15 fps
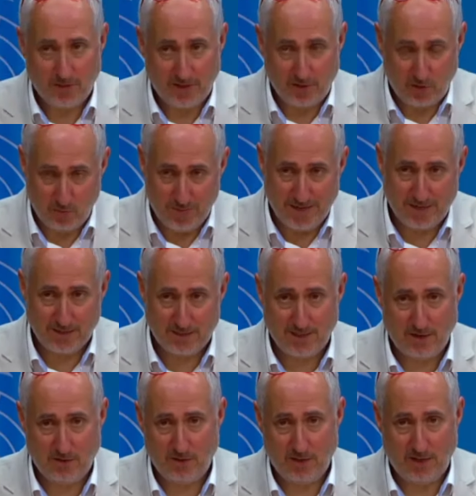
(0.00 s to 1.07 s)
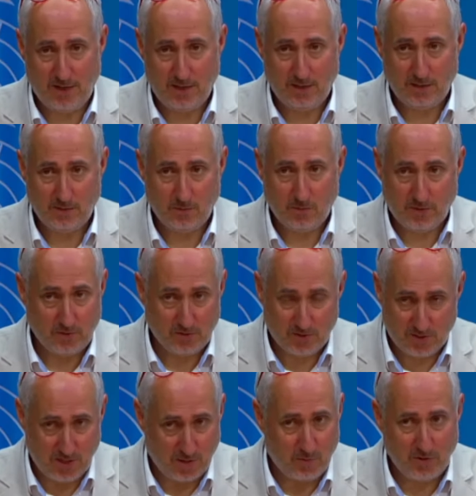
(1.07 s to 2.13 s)
that humanitarian aid, whether it's
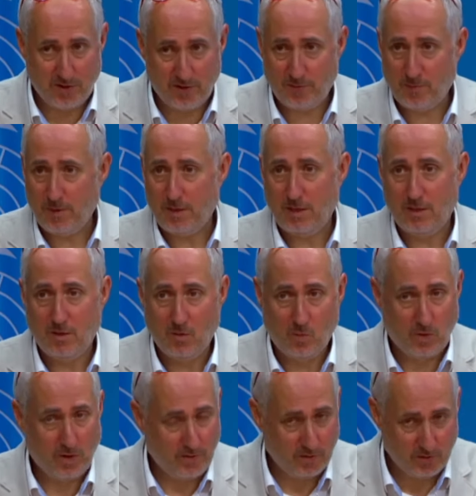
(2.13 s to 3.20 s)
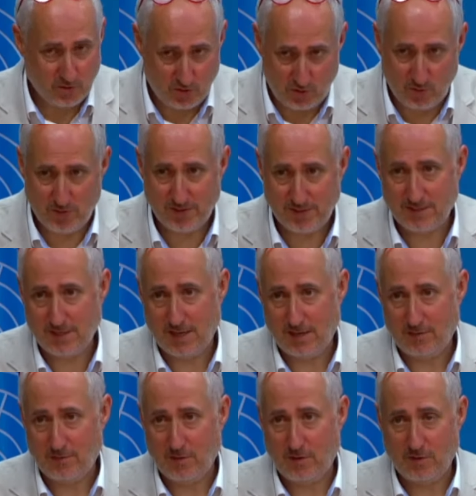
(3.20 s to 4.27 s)
WFP, whether it's
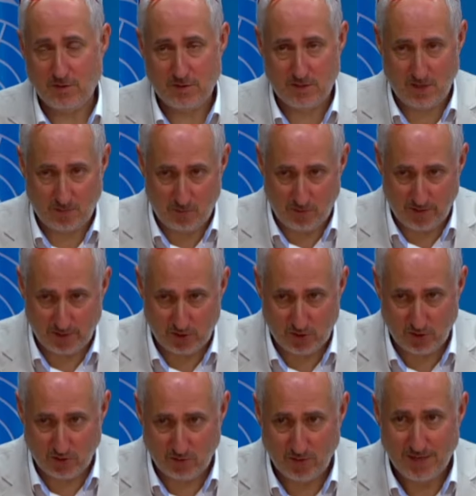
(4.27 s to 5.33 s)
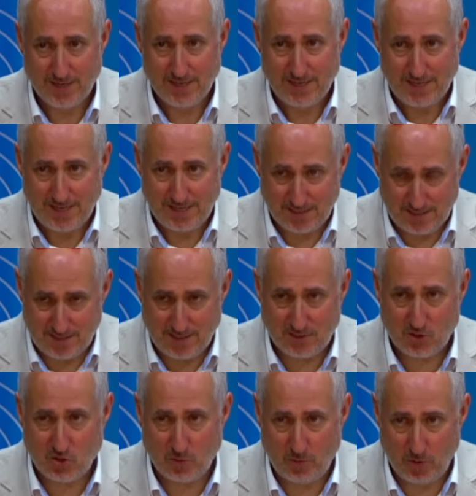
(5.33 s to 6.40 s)
UNICEF, whether it's WHO, is
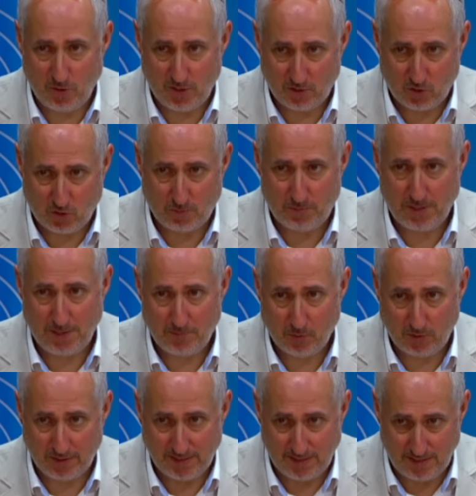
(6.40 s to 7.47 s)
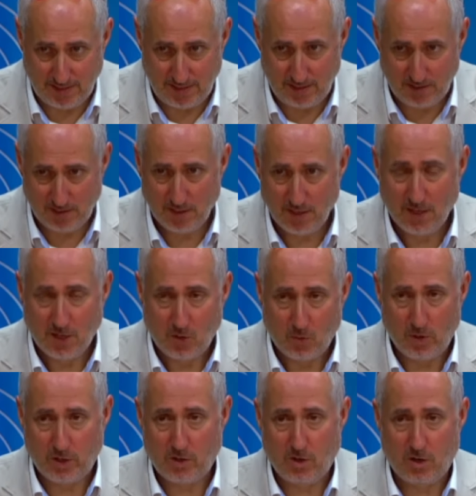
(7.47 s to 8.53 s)
distributed to people in need,
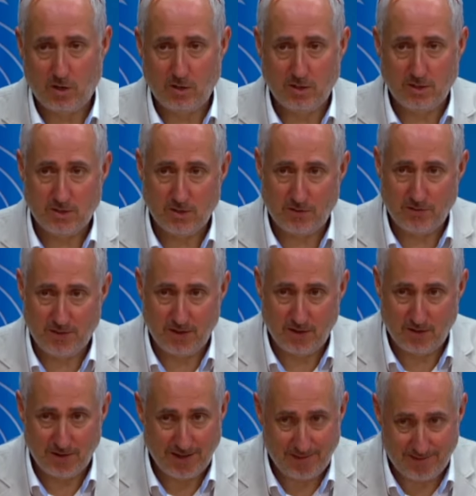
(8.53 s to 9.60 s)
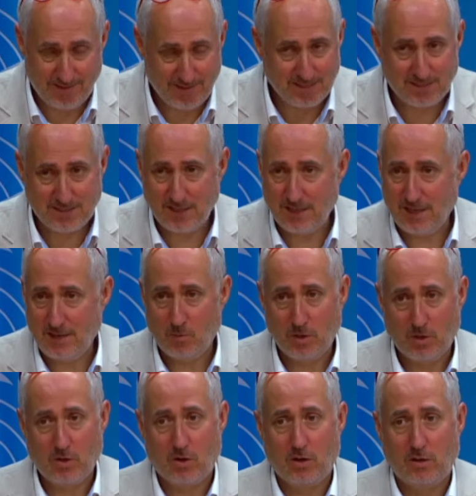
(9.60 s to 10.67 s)
regardless of their ethnicity,
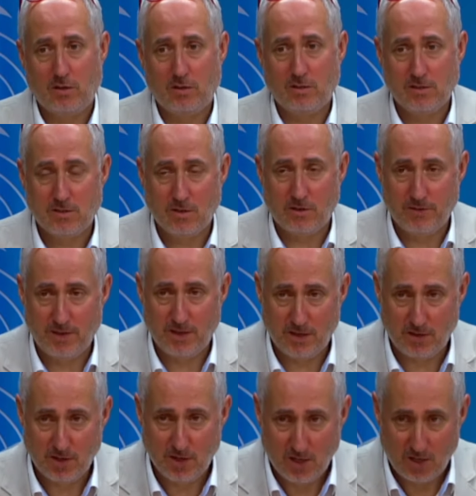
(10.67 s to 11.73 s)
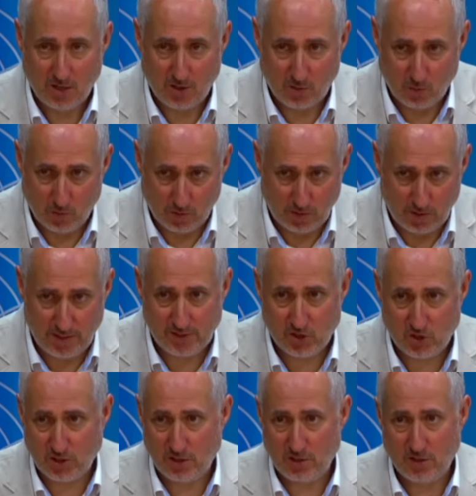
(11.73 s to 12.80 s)
regardless of their
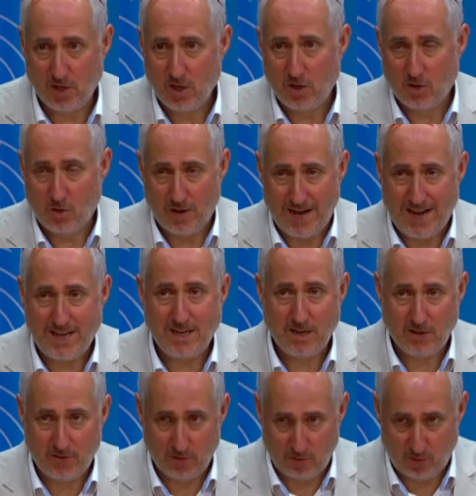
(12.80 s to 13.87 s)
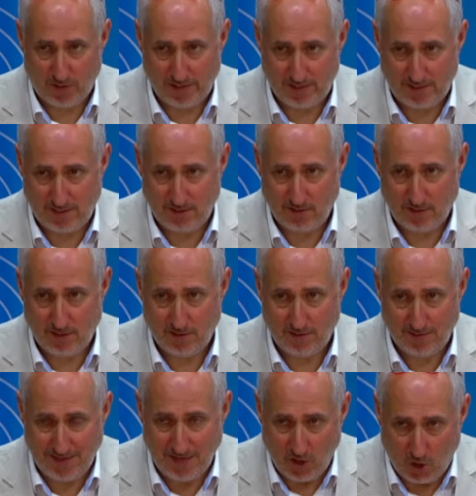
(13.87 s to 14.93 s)
religion or any other criteria.
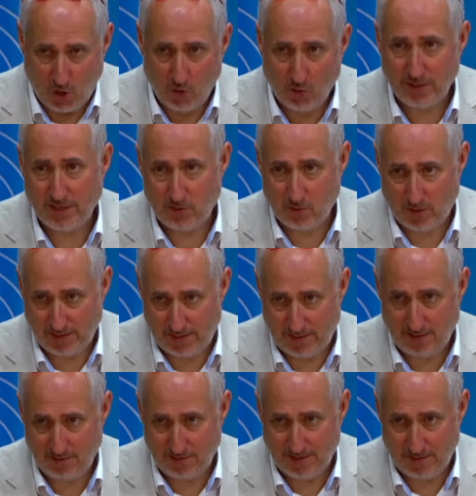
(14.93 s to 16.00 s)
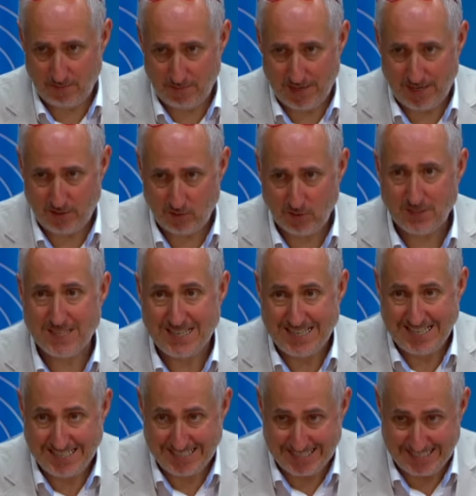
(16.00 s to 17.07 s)
The only criteria that matters
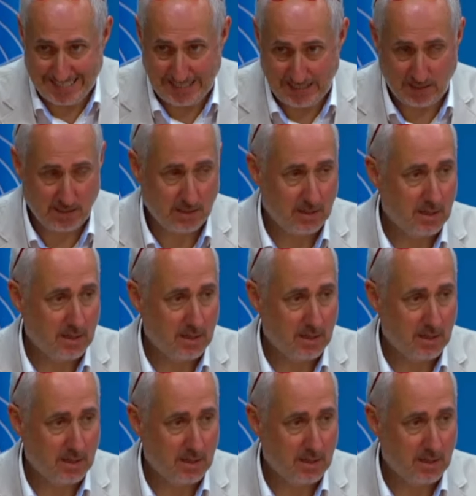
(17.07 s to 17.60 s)
is need.